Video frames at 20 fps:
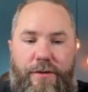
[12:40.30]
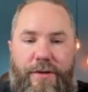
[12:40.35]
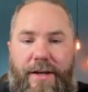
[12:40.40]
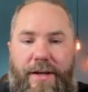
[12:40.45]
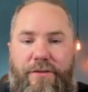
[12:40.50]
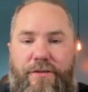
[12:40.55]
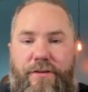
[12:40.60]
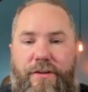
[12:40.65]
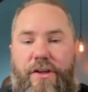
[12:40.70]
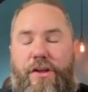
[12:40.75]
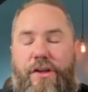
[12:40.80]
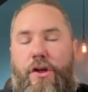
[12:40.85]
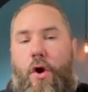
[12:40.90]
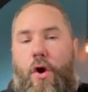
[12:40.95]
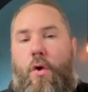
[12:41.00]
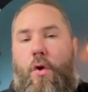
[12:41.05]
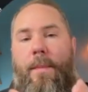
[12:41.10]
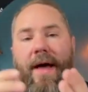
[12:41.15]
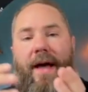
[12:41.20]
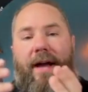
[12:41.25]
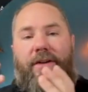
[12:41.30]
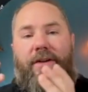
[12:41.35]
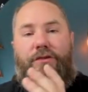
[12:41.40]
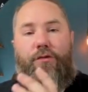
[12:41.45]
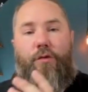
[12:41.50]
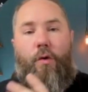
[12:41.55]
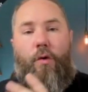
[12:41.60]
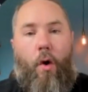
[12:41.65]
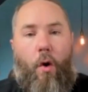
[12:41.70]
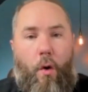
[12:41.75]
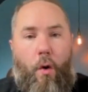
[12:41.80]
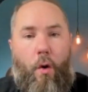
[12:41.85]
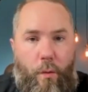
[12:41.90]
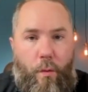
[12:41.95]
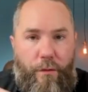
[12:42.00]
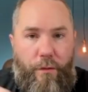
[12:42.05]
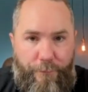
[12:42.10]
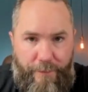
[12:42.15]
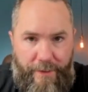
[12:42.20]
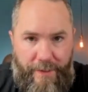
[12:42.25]
actually go back to
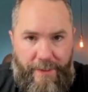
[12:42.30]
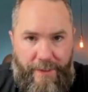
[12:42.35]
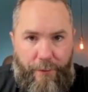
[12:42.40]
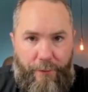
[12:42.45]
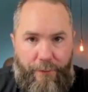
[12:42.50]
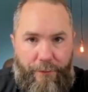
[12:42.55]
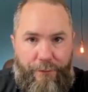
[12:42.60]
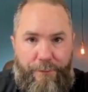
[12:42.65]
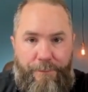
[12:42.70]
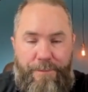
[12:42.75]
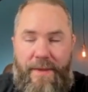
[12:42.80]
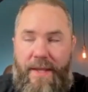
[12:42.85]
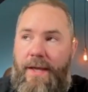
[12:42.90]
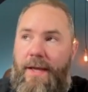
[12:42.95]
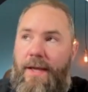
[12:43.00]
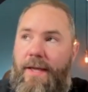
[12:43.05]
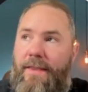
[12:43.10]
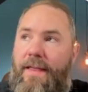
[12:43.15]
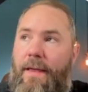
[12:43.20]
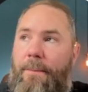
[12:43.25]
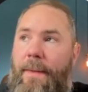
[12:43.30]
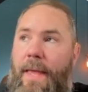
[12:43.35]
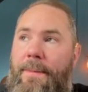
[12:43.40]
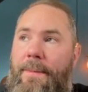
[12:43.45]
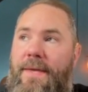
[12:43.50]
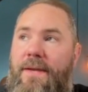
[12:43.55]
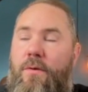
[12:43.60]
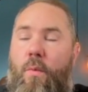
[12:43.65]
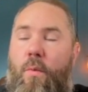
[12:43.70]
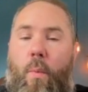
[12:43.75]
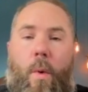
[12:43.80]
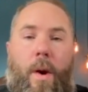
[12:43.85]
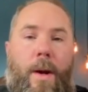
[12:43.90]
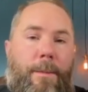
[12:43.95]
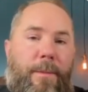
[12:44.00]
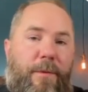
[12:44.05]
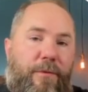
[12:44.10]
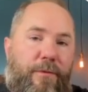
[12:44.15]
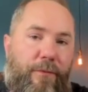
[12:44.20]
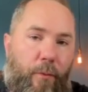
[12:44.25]
old videos that maybe weren't
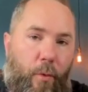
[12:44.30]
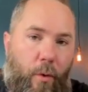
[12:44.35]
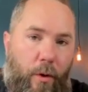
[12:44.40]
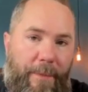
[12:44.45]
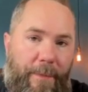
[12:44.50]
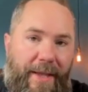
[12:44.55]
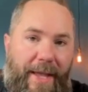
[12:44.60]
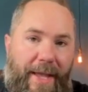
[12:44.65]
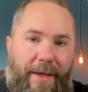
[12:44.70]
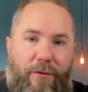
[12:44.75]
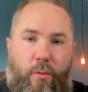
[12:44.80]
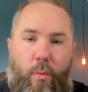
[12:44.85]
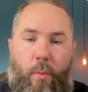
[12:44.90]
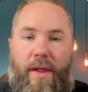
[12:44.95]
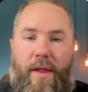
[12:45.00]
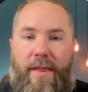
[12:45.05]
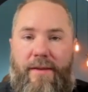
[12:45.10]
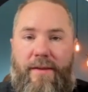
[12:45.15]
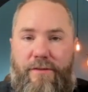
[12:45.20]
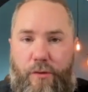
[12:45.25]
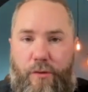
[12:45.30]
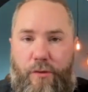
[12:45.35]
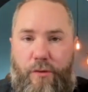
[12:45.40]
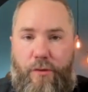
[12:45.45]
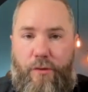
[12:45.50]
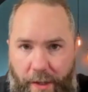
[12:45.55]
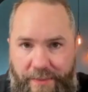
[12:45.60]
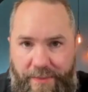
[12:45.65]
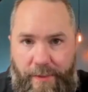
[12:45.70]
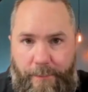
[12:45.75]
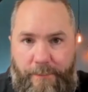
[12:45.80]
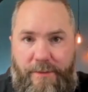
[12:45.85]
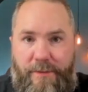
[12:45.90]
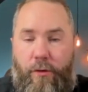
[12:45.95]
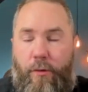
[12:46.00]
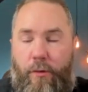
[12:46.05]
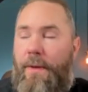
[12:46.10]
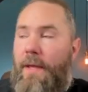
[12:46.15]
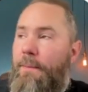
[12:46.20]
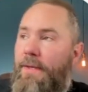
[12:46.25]
performing as well as you want them to,
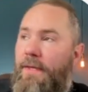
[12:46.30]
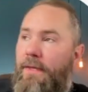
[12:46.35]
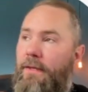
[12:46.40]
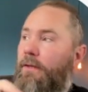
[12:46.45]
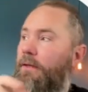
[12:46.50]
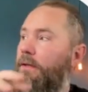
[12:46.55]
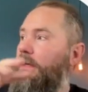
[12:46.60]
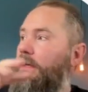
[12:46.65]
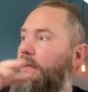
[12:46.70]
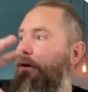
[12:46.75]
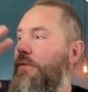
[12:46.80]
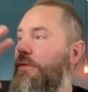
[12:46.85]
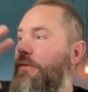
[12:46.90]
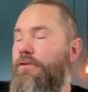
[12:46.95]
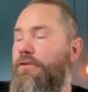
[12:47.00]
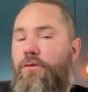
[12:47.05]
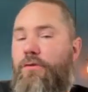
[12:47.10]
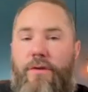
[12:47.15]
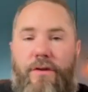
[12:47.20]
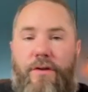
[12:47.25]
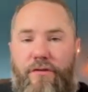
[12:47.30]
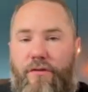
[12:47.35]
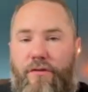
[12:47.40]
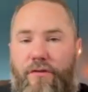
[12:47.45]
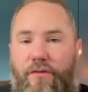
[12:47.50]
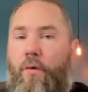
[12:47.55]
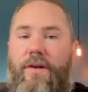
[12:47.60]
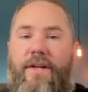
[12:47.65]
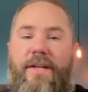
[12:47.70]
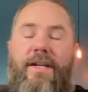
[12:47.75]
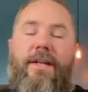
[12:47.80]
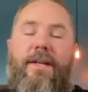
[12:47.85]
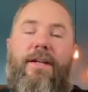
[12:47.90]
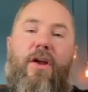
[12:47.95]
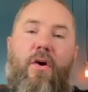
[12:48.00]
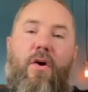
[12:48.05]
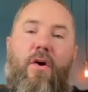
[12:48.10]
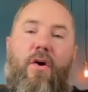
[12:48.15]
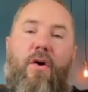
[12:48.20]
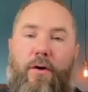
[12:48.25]
or maybe, they're 2 years old. You didn't
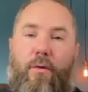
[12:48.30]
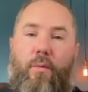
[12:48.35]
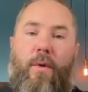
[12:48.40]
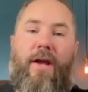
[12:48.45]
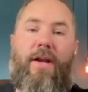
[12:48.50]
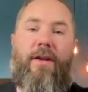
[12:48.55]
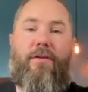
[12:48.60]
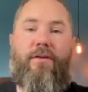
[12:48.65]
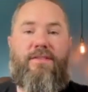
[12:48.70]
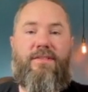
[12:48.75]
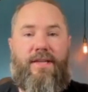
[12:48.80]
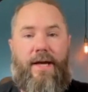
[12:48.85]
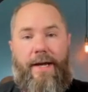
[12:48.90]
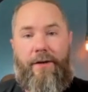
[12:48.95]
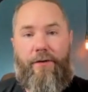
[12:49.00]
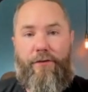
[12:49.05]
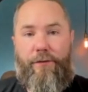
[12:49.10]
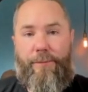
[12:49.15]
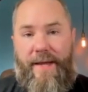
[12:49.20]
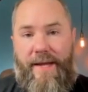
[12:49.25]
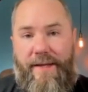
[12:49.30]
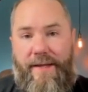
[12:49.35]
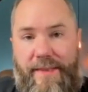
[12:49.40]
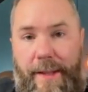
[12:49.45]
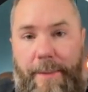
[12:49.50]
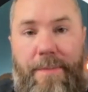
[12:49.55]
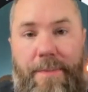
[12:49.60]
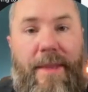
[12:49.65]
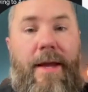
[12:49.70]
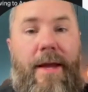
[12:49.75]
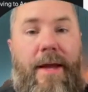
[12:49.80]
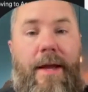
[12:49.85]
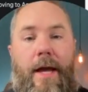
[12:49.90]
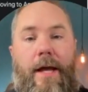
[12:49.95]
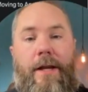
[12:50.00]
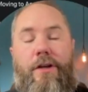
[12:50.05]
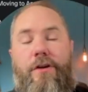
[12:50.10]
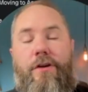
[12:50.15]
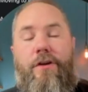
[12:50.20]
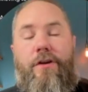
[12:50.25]
know how to write good titles back then.
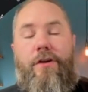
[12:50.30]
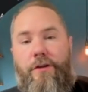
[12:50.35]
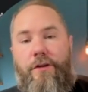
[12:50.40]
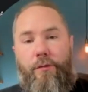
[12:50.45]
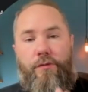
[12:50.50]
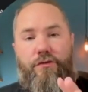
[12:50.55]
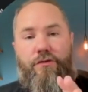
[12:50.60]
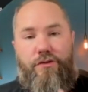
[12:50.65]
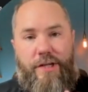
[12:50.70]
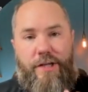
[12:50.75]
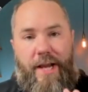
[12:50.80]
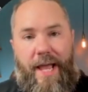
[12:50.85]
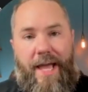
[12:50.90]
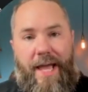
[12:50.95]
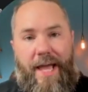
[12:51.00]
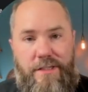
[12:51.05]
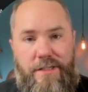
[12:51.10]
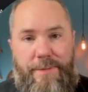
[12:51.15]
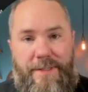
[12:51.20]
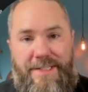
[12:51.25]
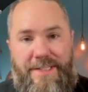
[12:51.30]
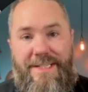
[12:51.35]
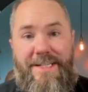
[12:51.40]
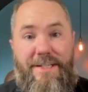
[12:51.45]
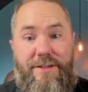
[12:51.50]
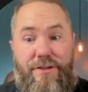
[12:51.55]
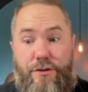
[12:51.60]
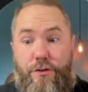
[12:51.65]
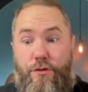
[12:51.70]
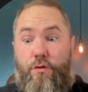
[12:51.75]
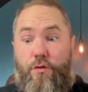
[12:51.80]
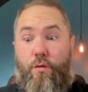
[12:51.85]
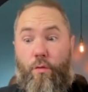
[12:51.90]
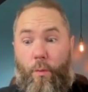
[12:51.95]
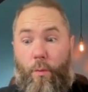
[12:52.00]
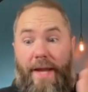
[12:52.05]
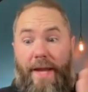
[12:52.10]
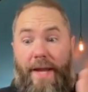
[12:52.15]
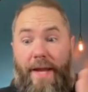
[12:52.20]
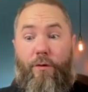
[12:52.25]
And you can use ChatGPT to
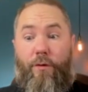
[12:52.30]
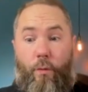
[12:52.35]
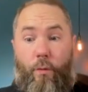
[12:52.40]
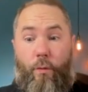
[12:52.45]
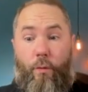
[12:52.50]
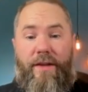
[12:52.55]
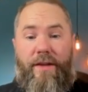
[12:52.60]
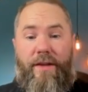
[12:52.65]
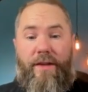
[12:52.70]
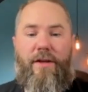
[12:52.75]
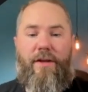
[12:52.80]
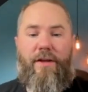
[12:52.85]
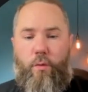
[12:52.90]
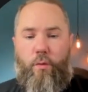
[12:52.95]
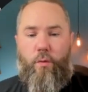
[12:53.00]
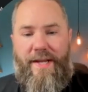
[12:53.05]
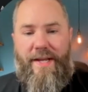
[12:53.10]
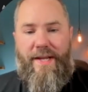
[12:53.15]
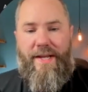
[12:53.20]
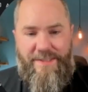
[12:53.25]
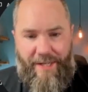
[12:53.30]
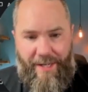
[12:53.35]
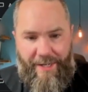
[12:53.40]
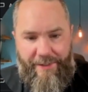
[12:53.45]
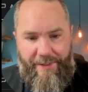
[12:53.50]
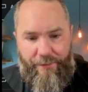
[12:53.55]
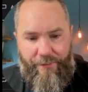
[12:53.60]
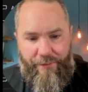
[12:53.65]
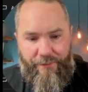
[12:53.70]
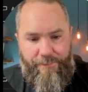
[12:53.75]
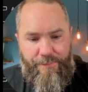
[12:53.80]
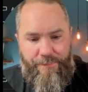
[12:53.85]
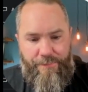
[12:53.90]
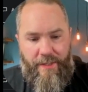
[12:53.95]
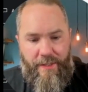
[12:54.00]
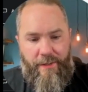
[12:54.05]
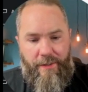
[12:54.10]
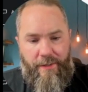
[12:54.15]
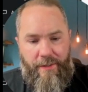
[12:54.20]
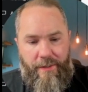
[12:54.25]
write really great titles.
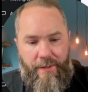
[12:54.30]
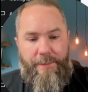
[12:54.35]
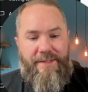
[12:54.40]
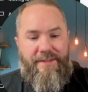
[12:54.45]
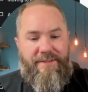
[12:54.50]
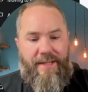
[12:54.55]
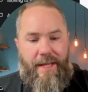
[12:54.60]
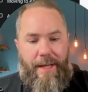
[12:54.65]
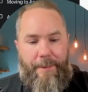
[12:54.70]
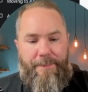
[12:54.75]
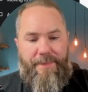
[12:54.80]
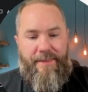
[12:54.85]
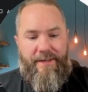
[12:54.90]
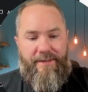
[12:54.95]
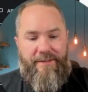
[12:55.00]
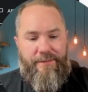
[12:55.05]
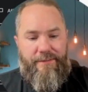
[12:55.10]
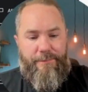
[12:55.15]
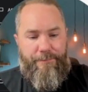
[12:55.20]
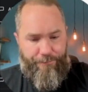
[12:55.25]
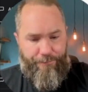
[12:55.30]
So let me stop this.